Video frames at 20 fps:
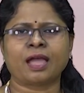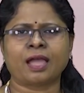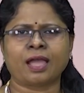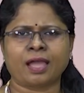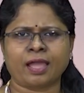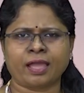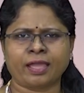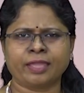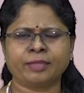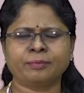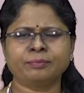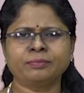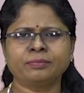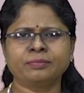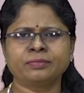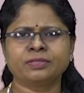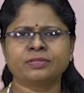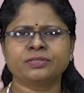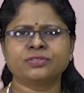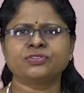I am
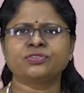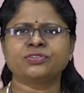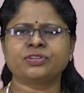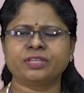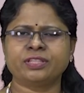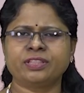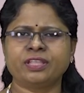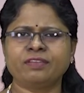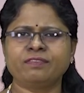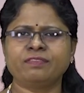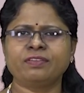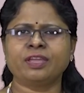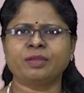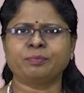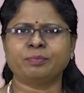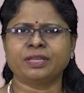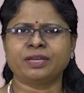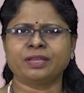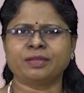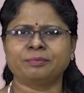Sridevi
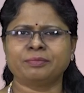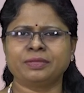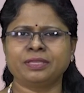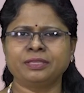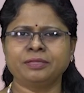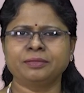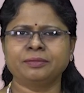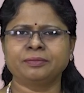Abhirami.